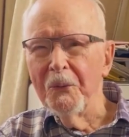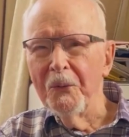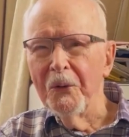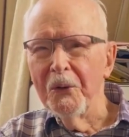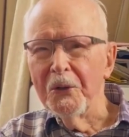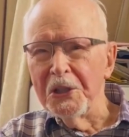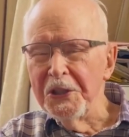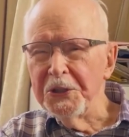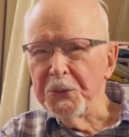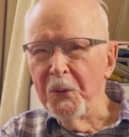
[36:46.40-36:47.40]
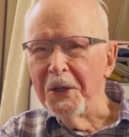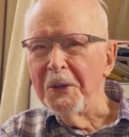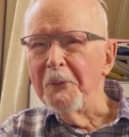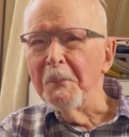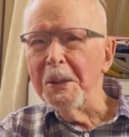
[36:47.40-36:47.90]
at least one
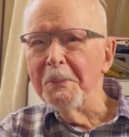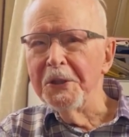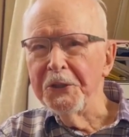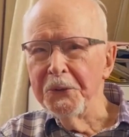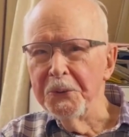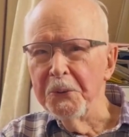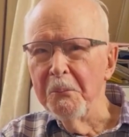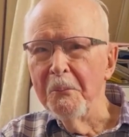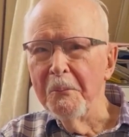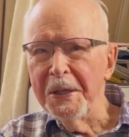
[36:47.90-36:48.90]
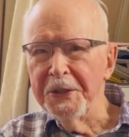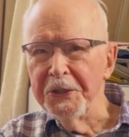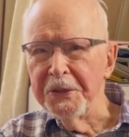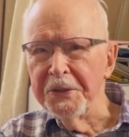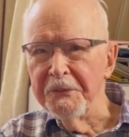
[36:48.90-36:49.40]
and maybe two
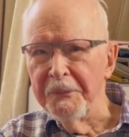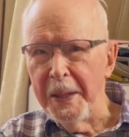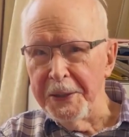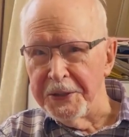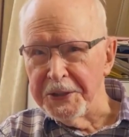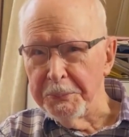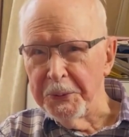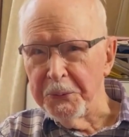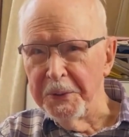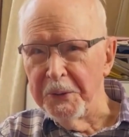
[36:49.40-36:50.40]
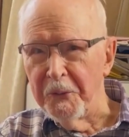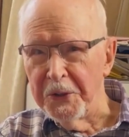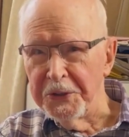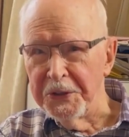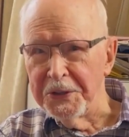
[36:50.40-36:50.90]
major debates between
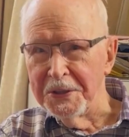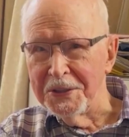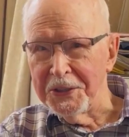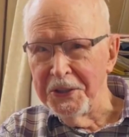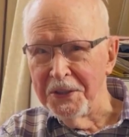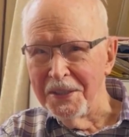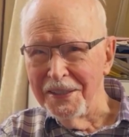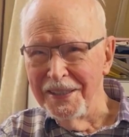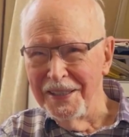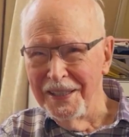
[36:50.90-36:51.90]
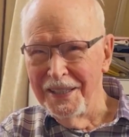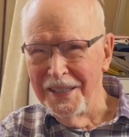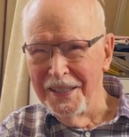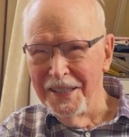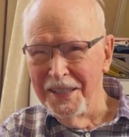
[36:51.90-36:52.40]
Rogers and Skinner. Oh, right.
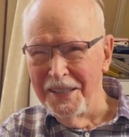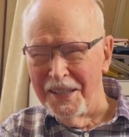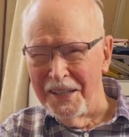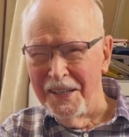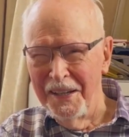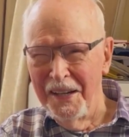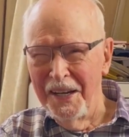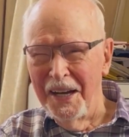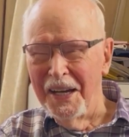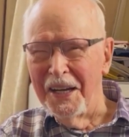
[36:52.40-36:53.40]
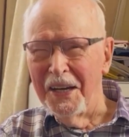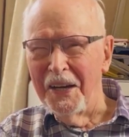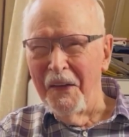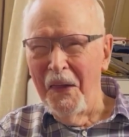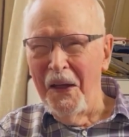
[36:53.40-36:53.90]
I think we
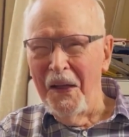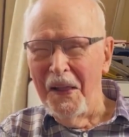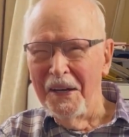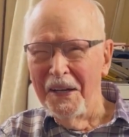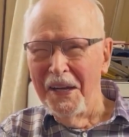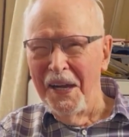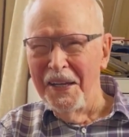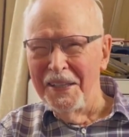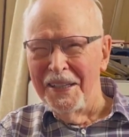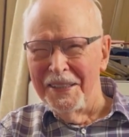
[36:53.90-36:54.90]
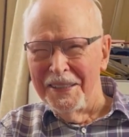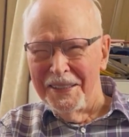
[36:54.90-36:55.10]
need to hear about this.